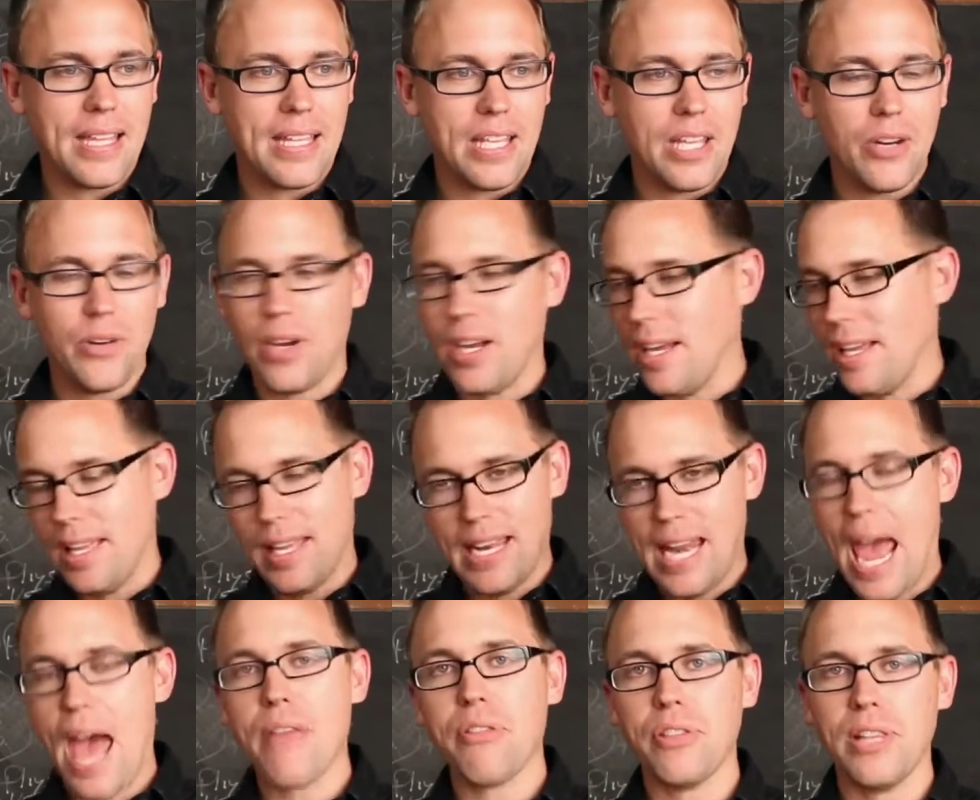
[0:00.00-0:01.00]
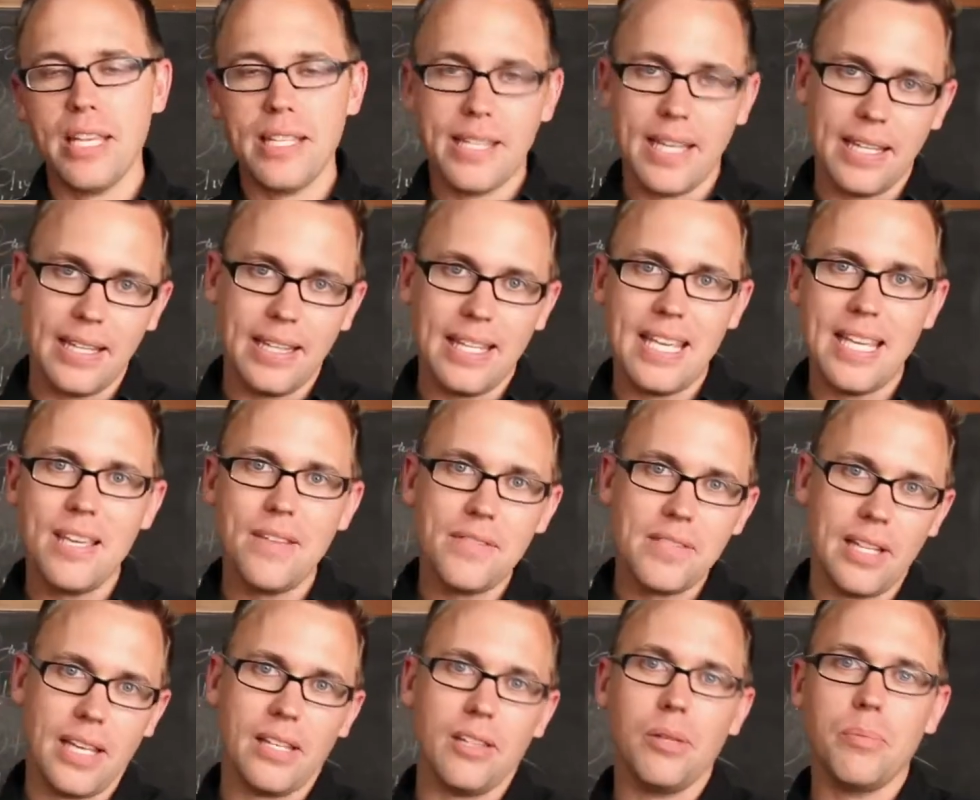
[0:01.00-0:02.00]
an athlete that
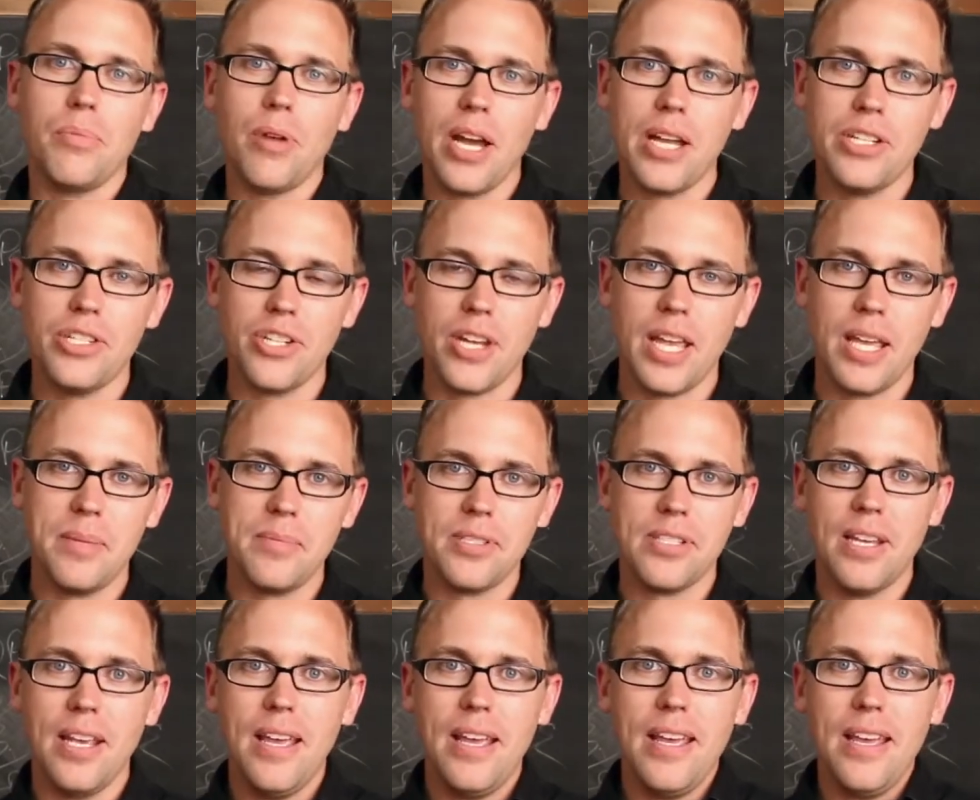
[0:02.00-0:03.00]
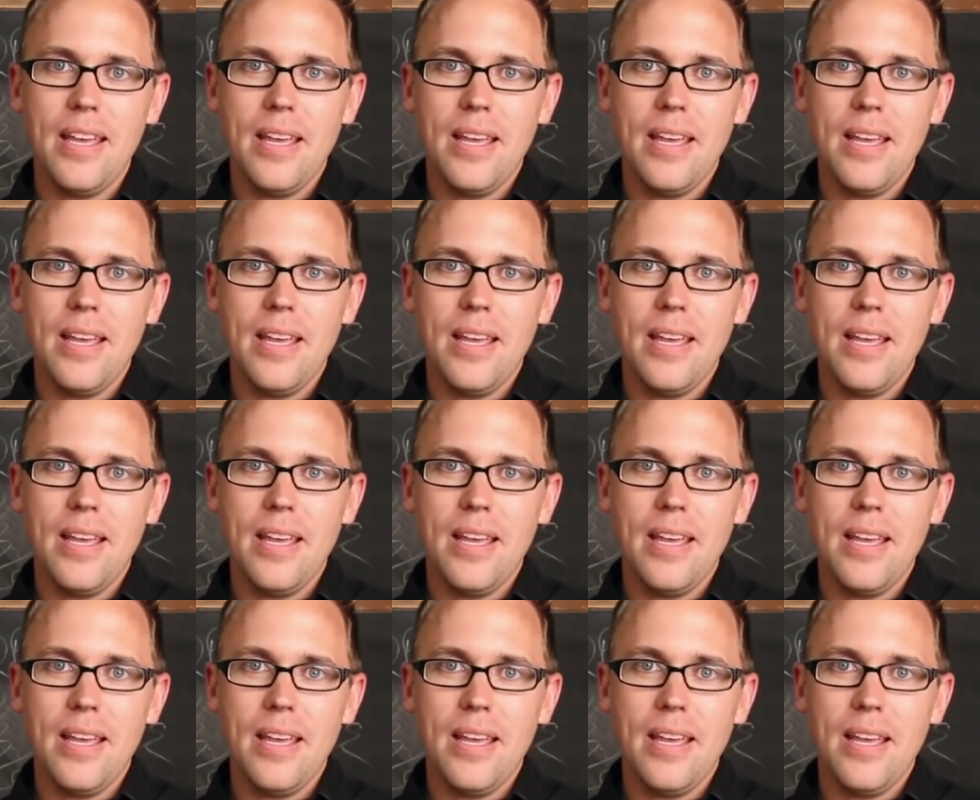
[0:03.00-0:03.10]
leaves, like LeBron James.